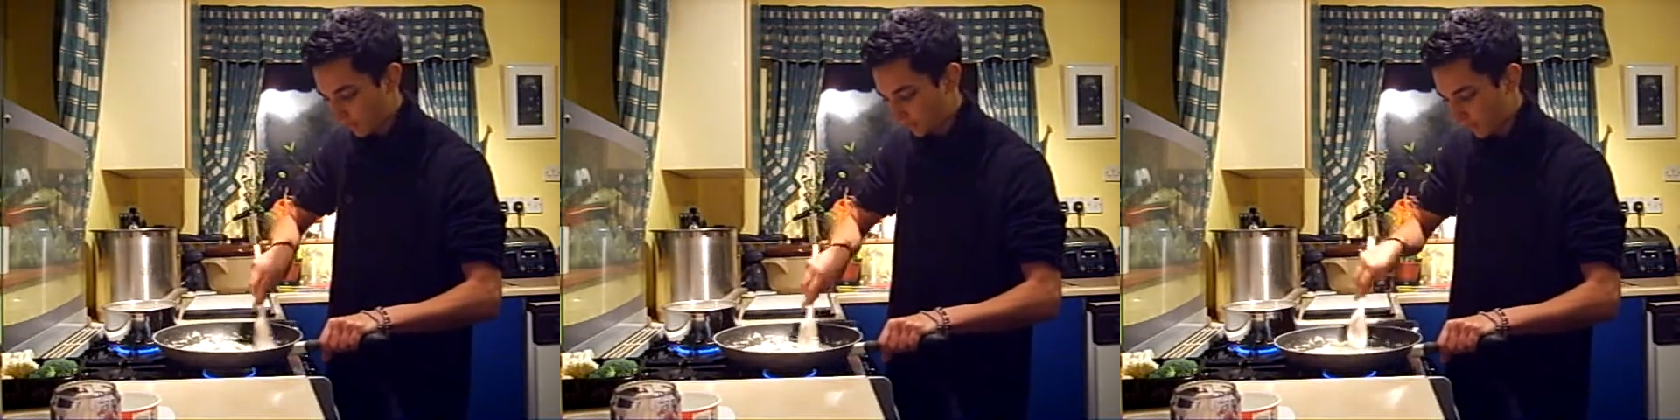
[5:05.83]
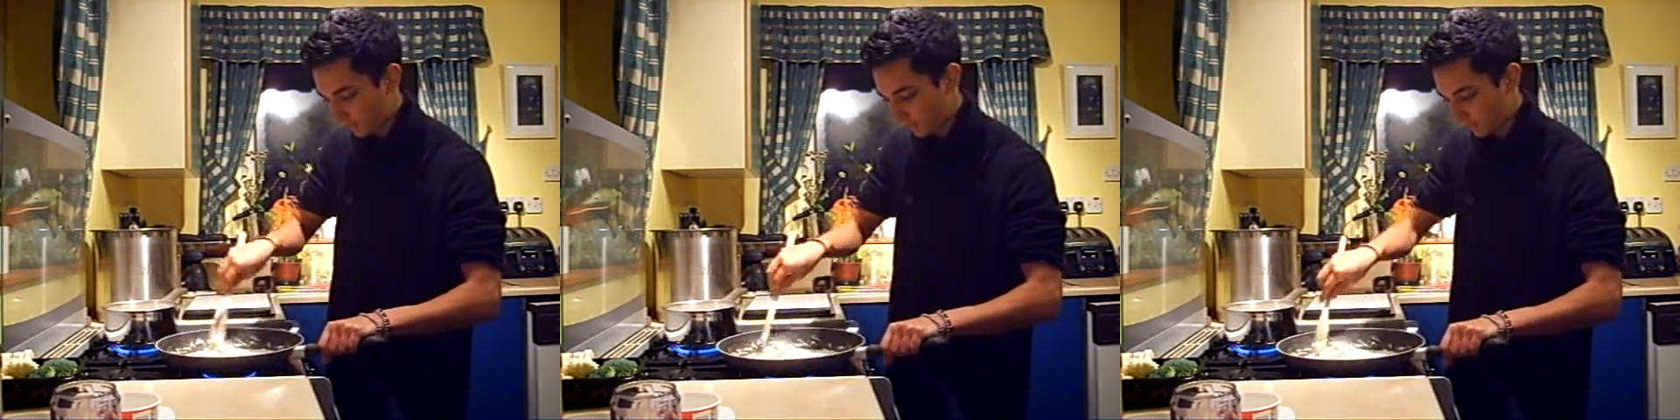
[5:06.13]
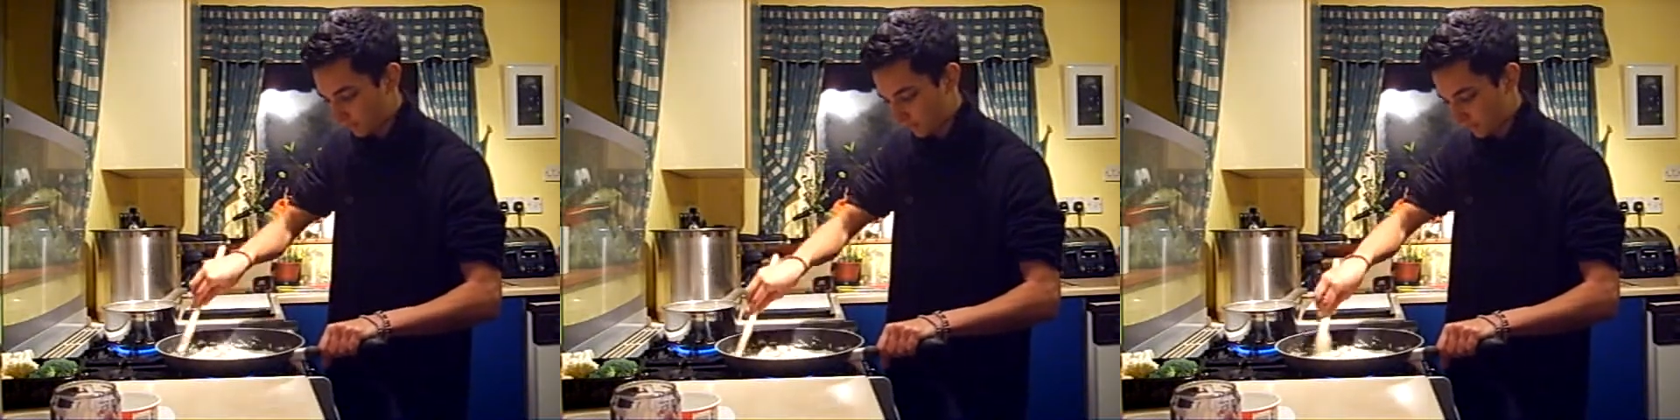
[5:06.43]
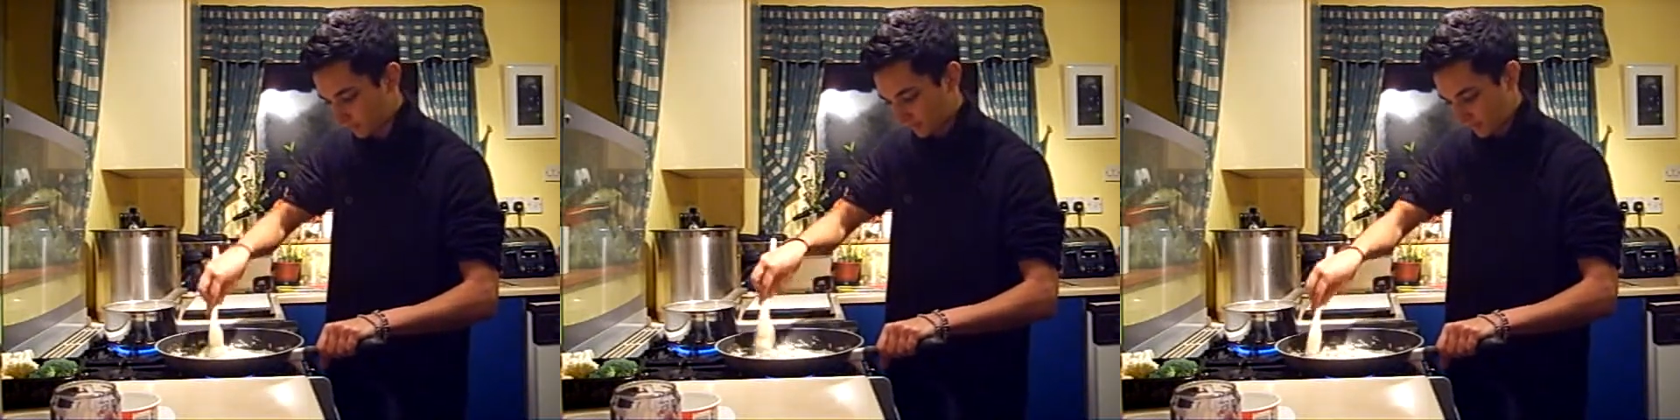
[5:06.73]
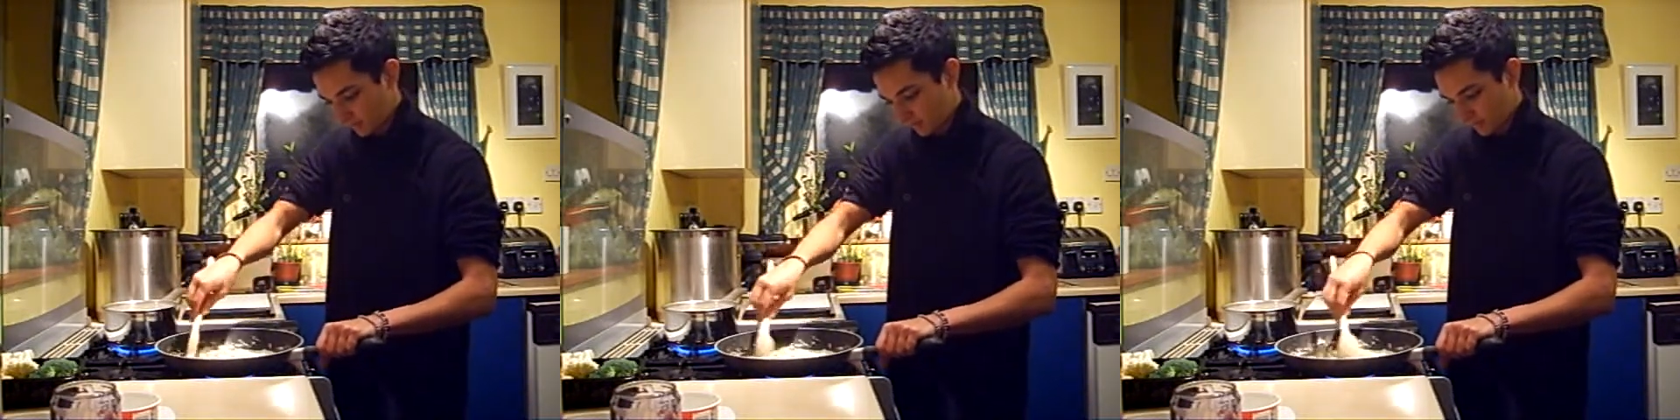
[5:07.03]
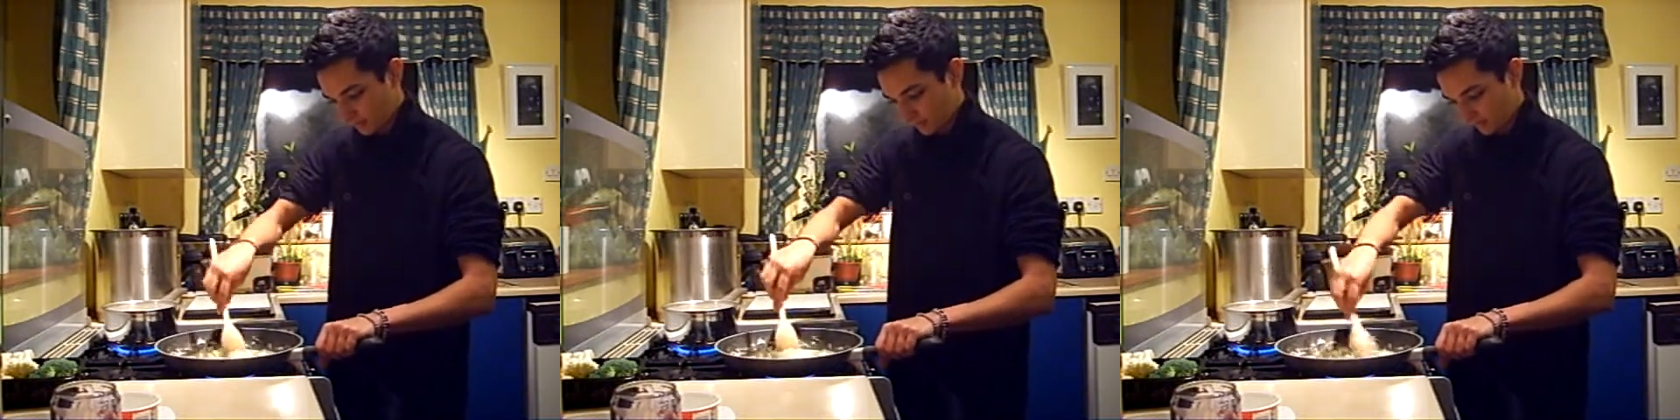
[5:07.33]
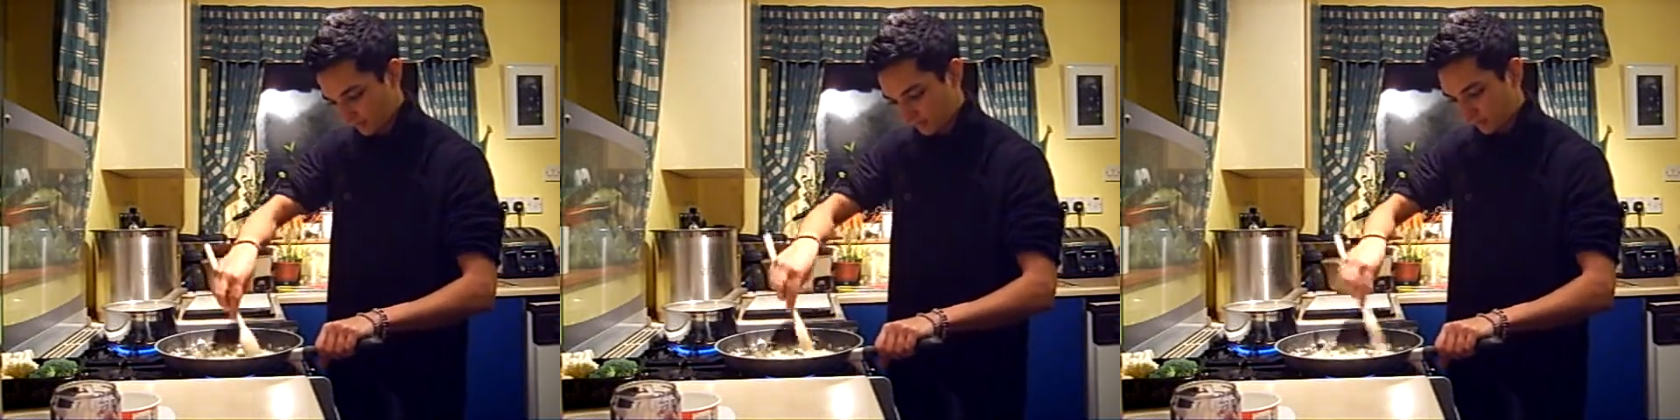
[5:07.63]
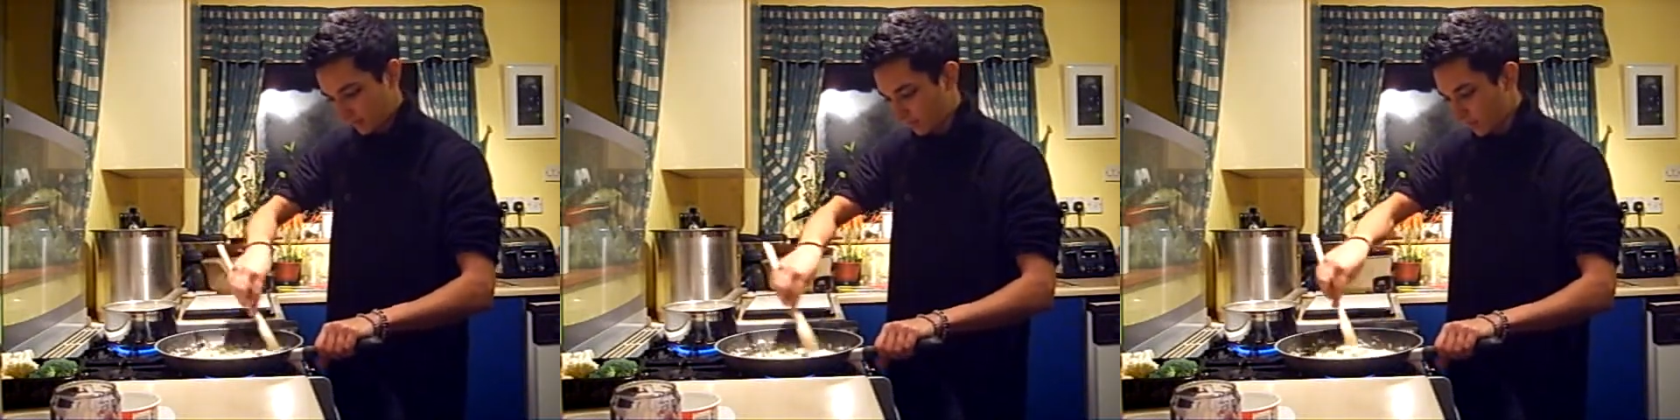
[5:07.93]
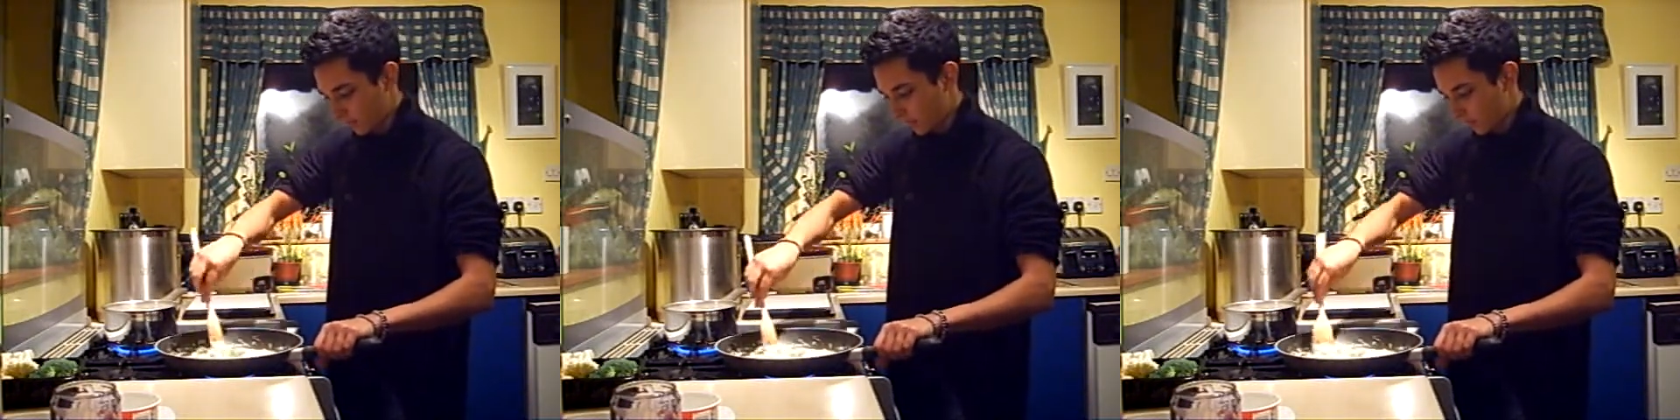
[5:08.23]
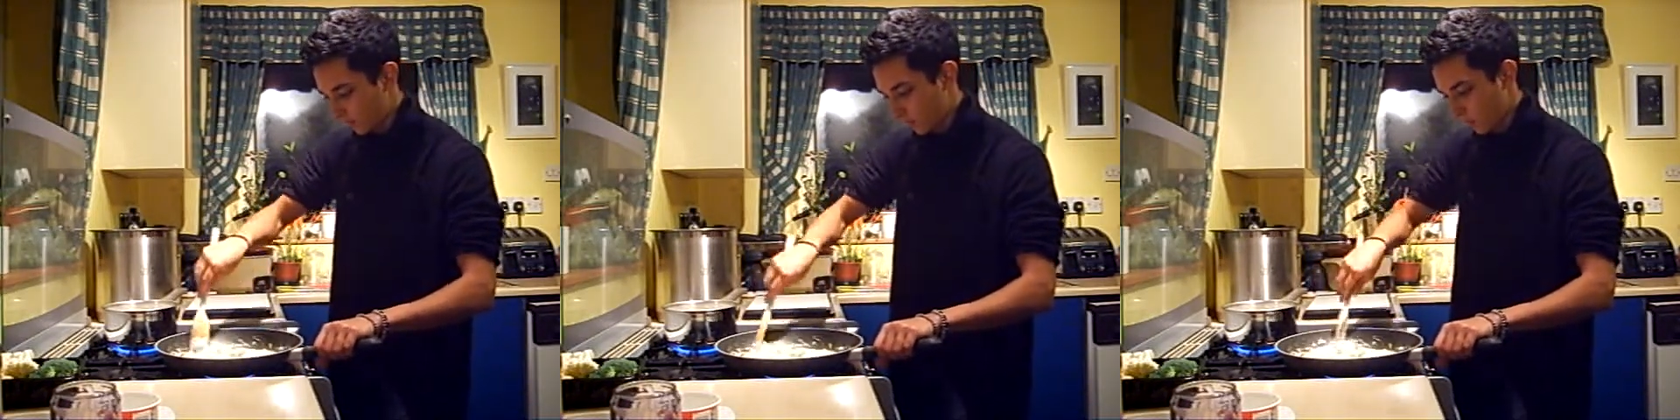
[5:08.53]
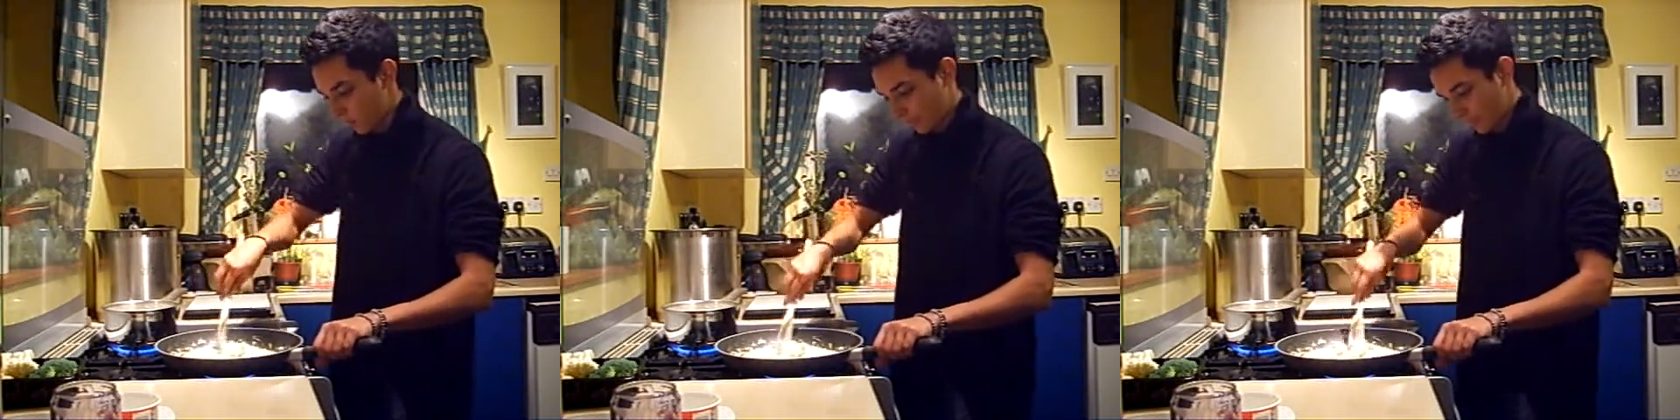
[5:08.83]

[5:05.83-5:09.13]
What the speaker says: seconds just to keep it warm.